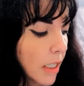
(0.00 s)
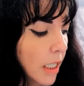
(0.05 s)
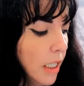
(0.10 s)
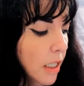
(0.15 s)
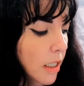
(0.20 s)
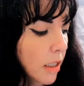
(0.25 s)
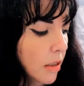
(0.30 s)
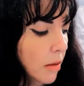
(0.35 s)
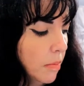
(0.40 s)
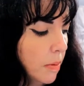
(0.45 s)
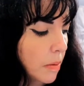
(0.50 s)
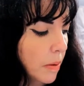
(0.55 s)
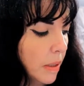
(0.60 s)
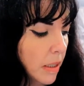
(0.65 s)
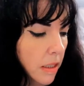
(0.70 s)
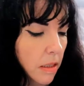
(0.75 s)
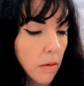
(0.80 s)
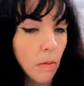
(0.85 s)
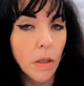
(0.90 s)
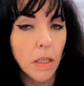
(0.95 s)
it could be
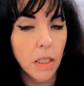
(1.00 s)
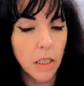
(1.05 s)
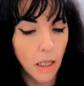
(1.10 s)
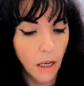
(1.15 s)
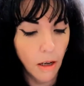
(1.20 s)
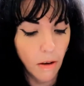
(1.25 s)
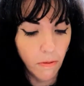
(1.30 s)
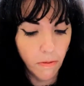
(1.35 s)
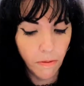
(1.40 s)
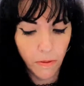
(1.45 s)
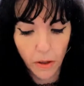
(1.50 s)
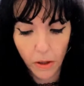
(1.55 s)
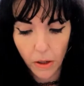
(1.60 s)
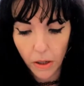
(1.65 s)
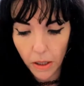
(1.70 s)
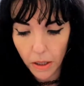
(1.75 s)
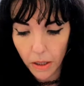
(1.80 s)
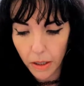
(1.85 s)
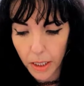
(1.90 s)
one to watch out for.